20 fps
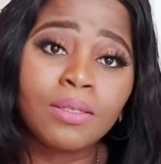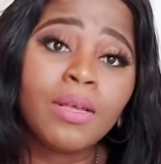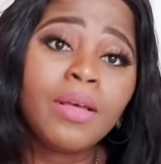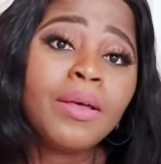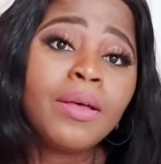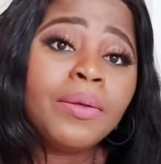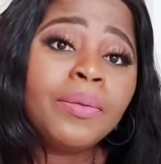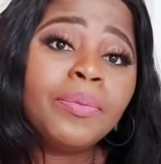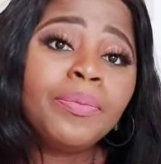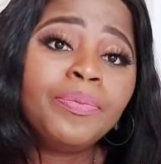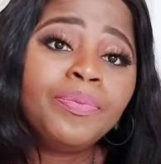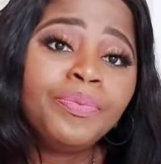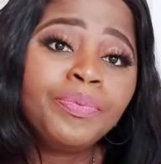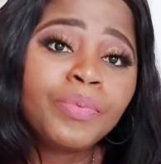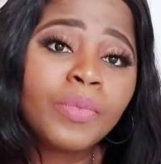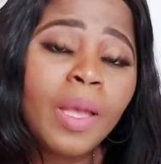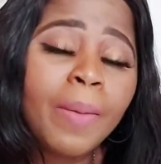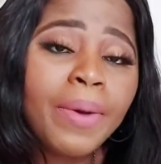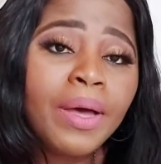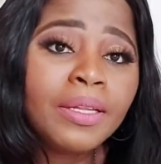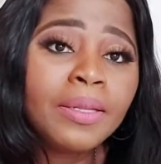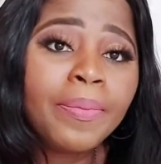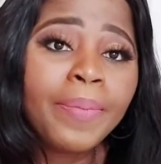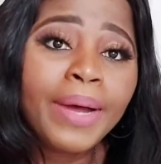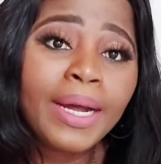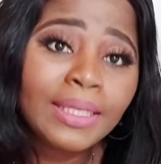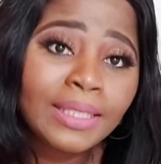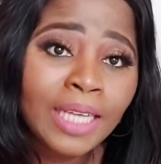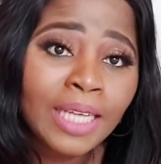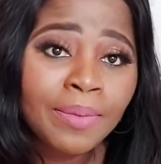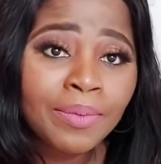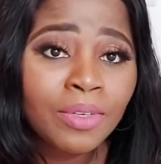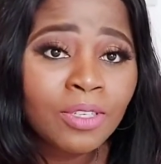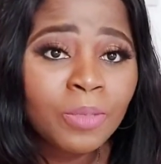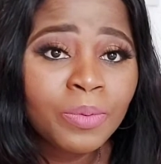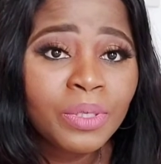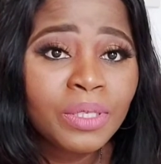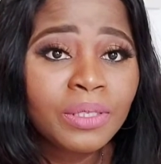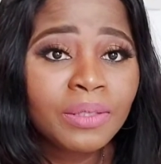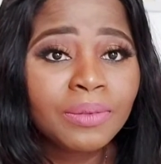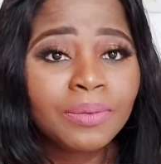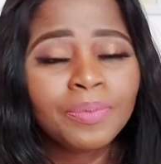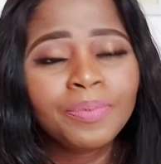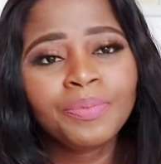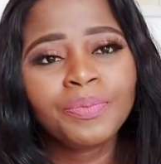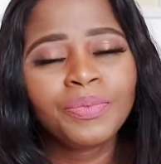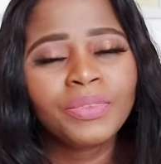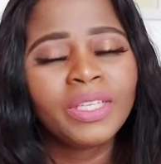about the part-time Ausbildung,